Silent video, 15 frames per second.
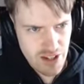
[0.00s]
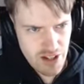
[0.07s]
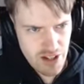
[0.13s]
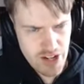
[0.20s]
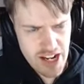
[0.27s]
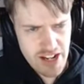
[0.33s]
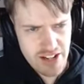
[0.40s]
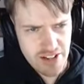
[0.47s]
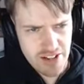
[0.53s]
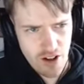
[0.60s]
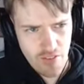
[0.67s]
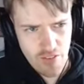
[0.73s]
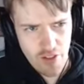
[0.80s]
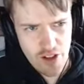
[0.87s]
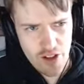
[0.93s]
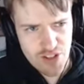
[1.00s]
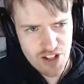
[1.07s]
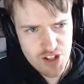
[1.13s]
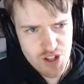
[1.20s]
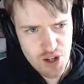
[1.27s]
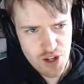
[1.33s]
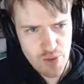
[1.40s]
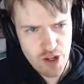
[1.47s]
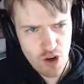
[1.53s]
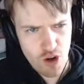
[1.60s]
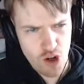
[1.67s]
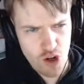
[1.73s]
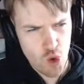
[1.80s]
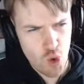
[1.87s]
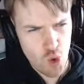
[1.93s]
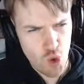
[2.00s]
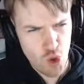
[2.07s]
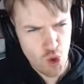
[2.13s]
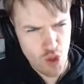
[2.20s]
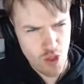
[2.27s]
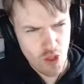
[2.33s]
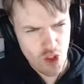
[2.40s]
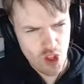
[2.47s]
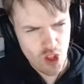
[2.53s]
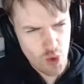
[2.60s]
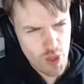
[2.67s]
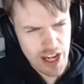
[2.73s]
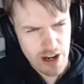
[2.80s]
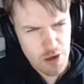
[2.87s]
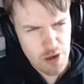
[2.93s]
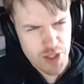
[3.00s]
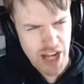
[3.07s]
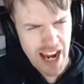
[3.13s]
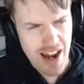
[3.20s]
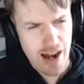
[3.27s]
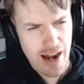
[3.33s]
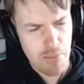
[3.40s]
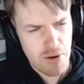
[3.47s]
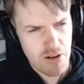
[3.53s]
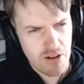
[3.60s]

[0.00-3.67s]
Okay, on the left-hand side we got Cool the Lookout app.